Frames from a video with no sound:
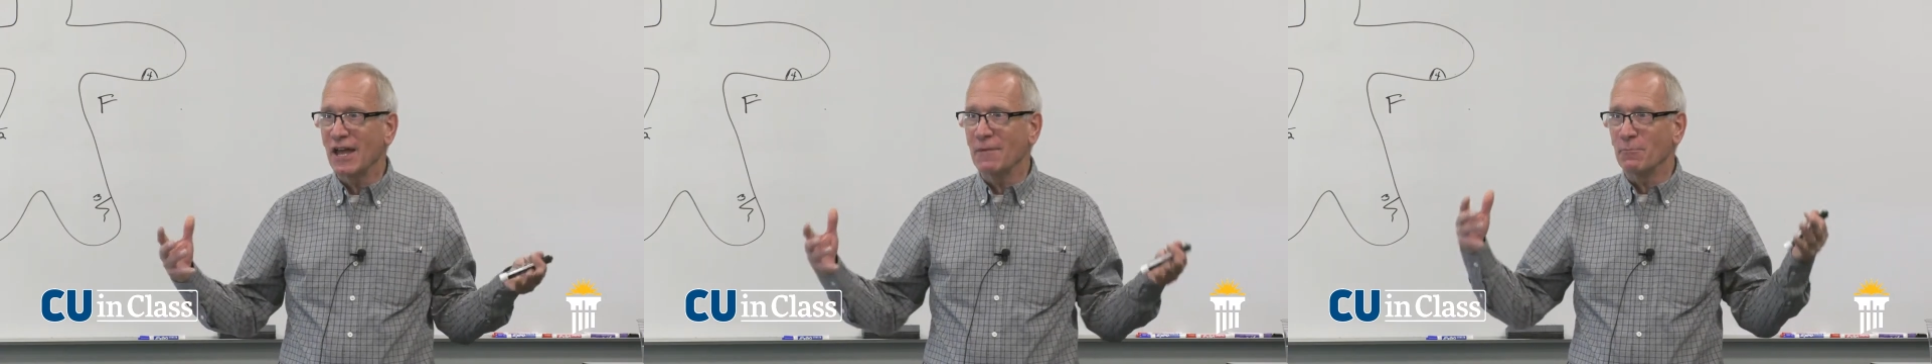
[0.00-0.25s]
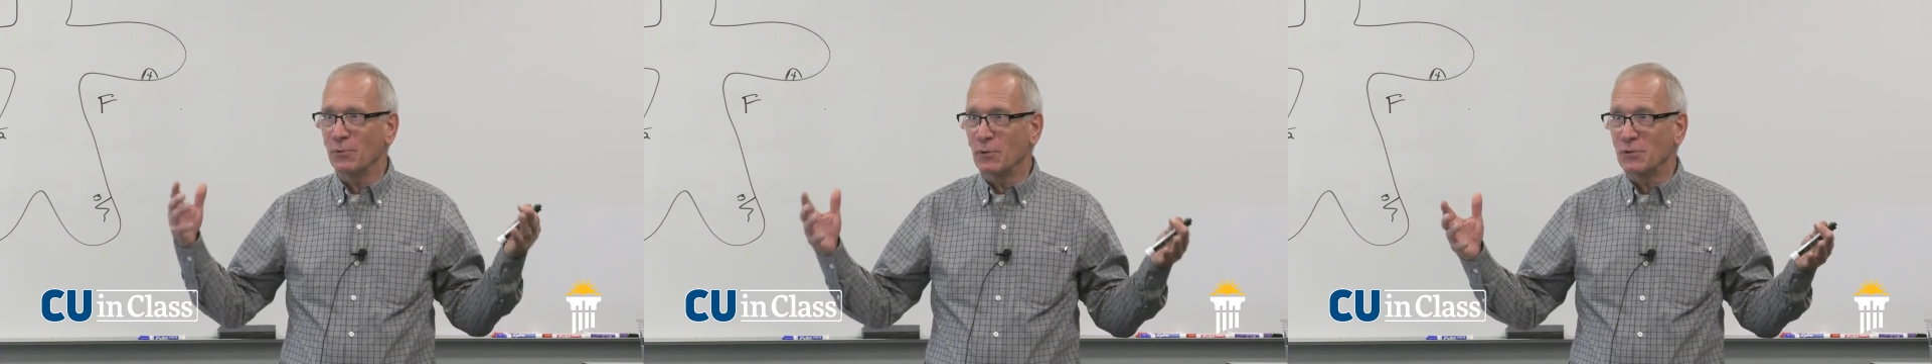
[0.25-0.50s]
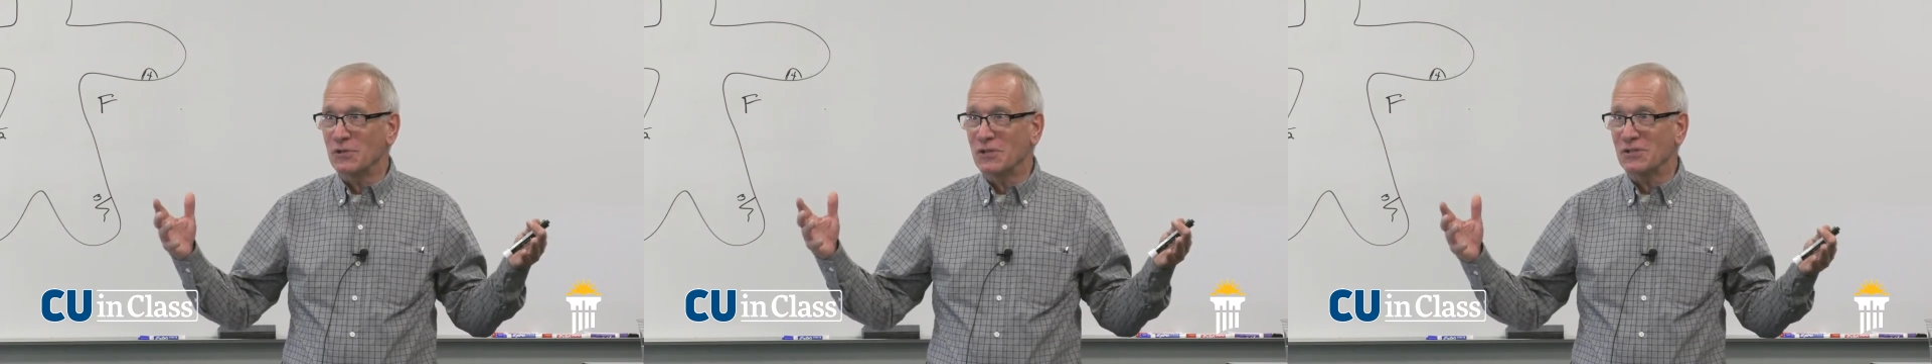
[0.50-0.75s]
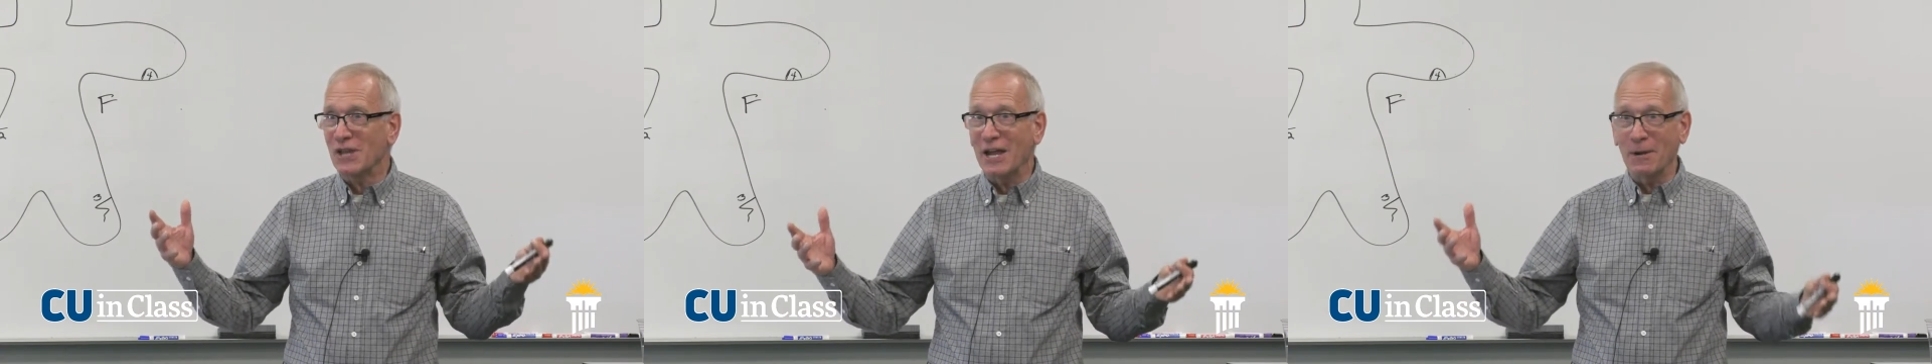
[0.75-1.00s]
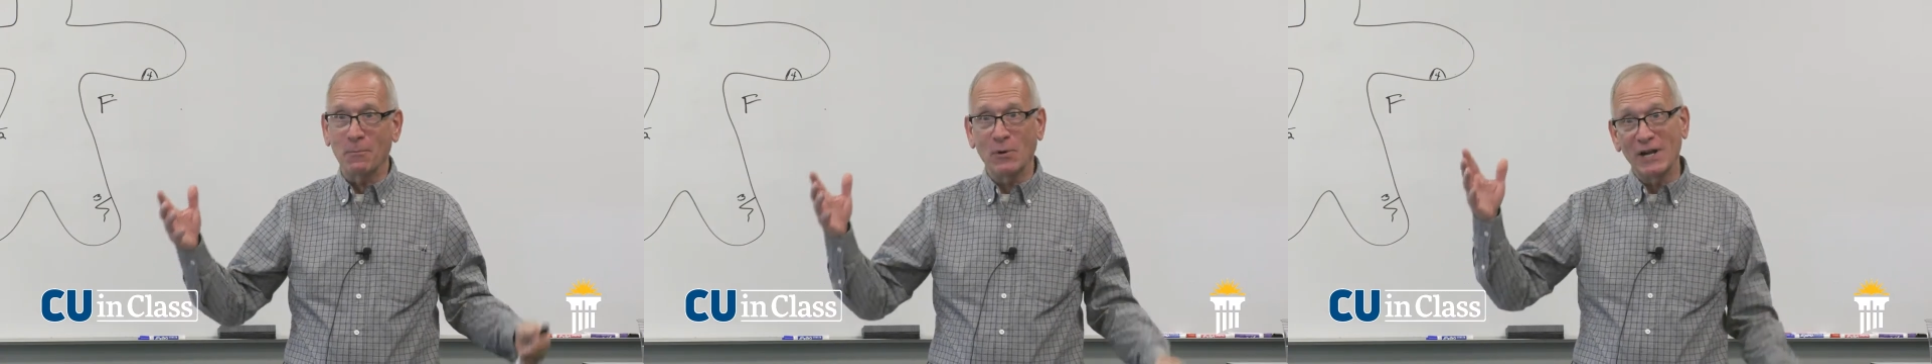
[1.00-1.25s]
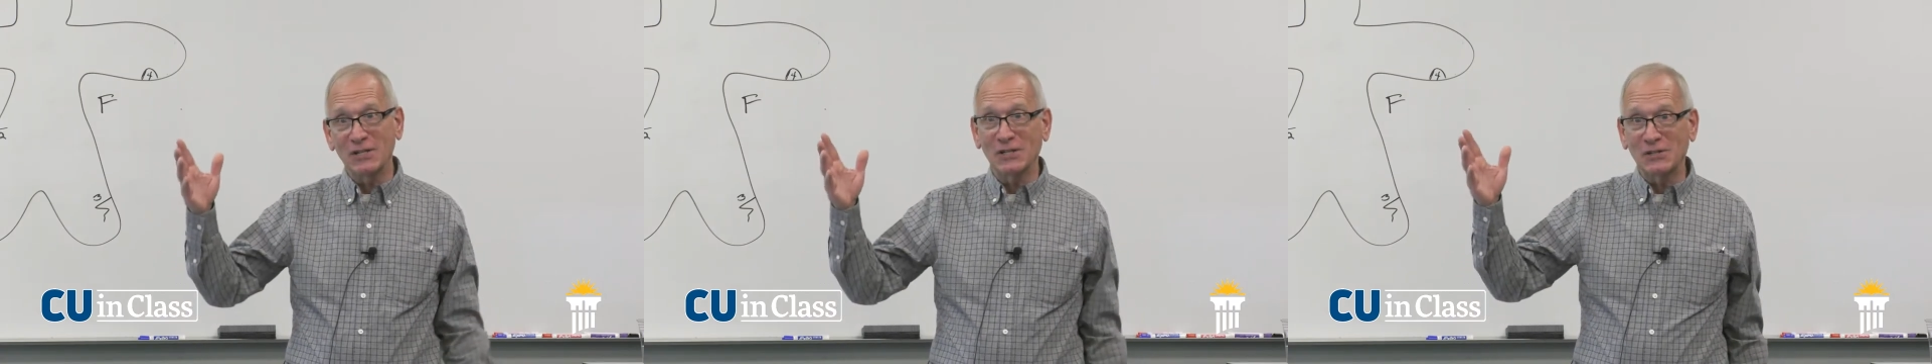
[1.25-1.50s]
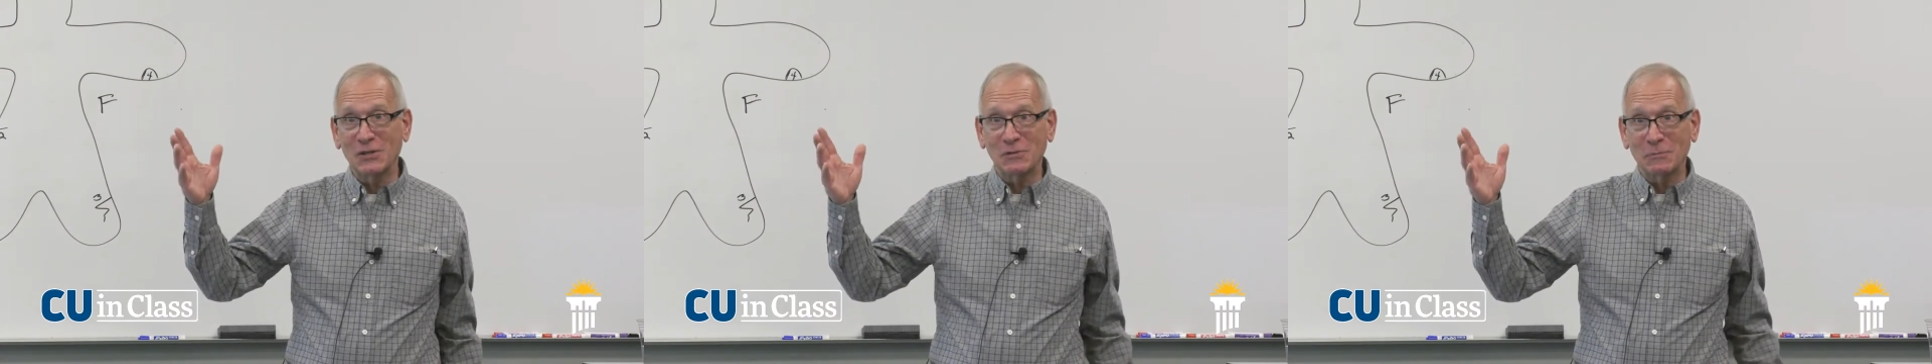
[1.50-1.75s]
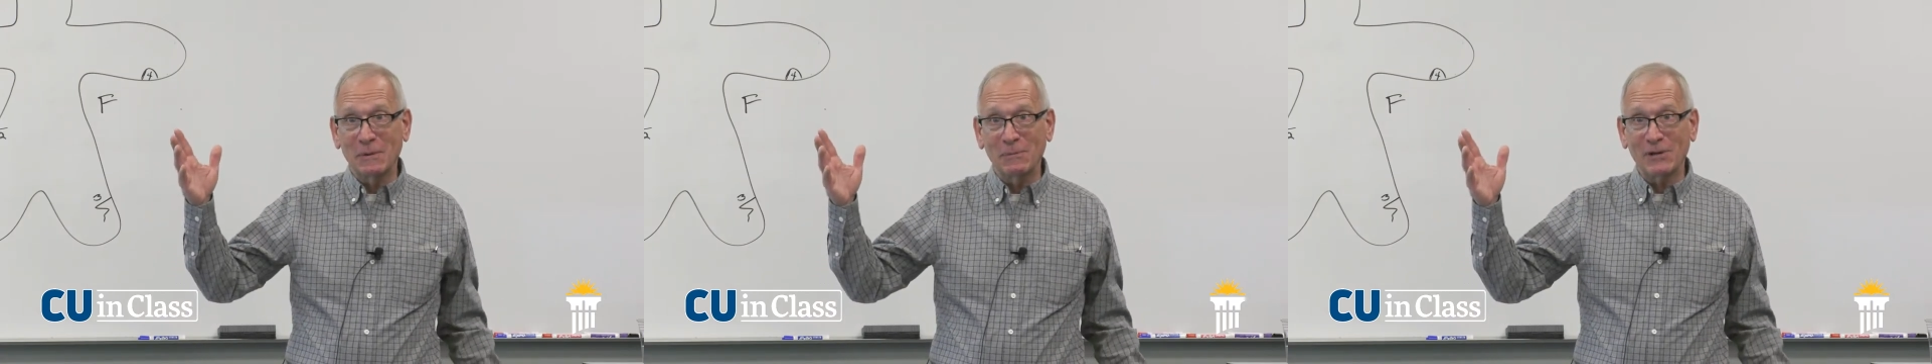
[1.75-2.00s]
and bruises and abrasions those
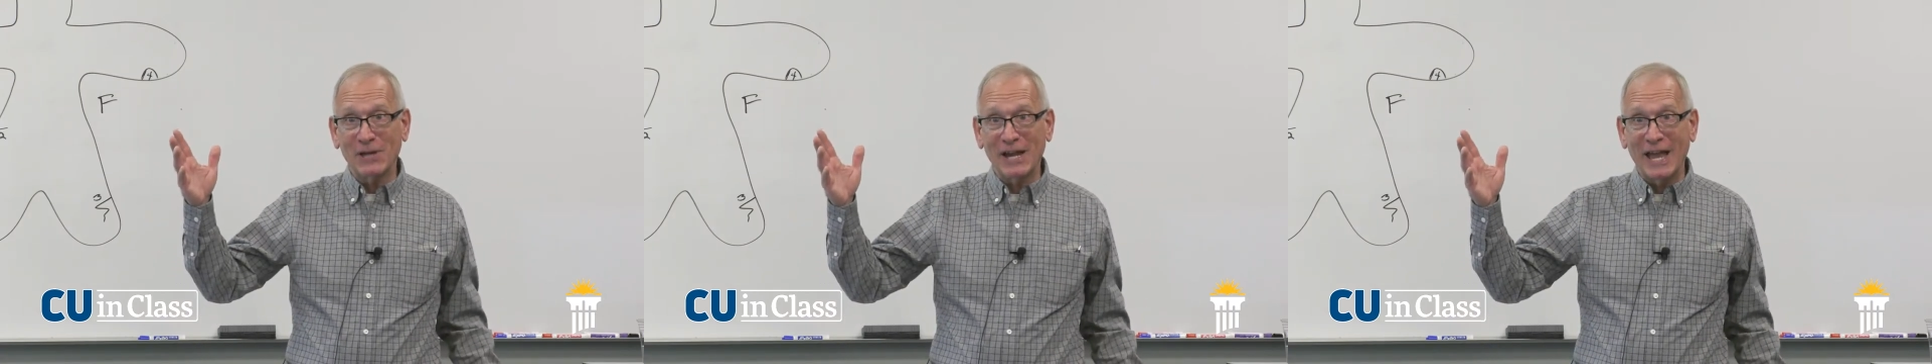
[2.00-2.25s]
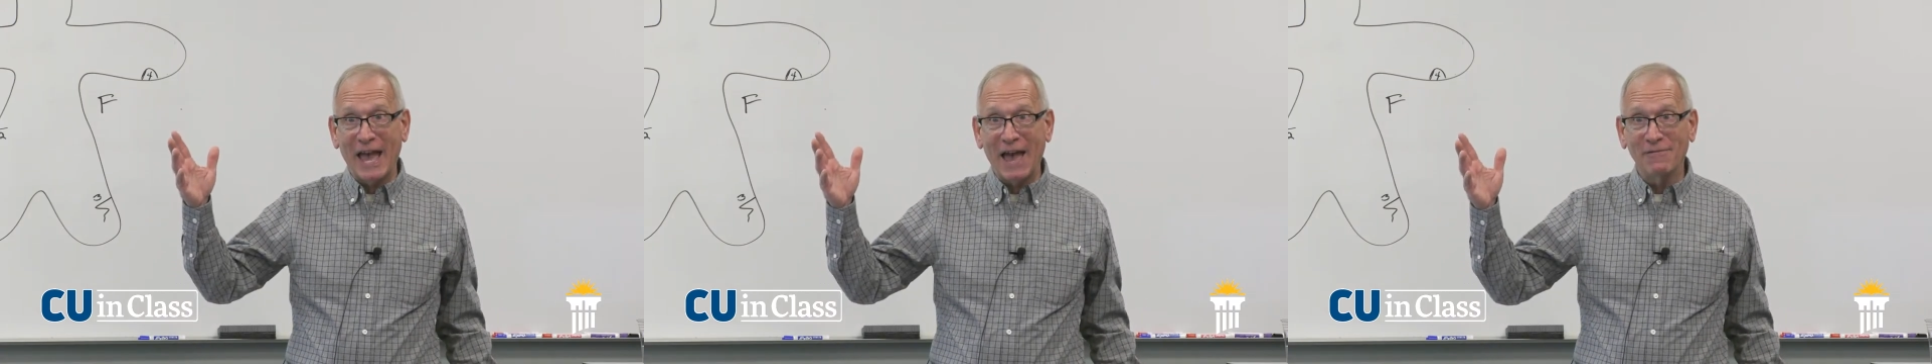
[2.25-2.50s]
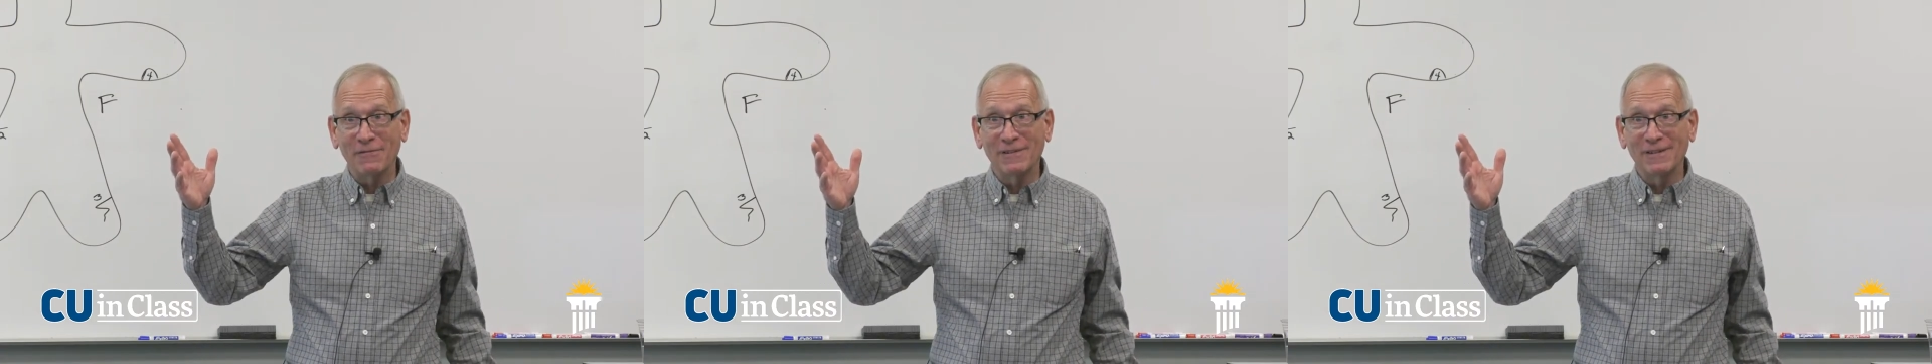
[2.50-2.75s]
people are going to have?